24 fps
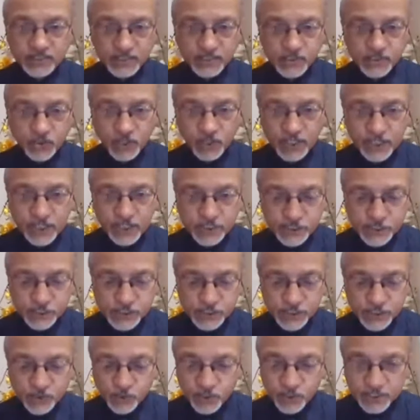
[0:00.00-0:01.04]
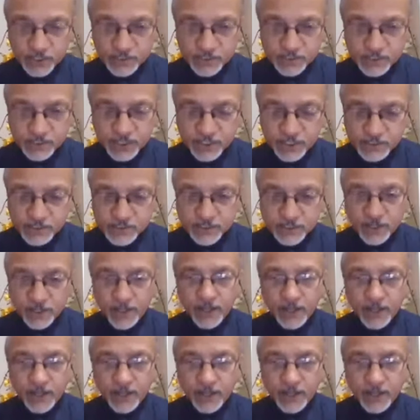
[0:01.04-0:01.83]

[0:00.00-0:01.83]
things, online teaching and all other things,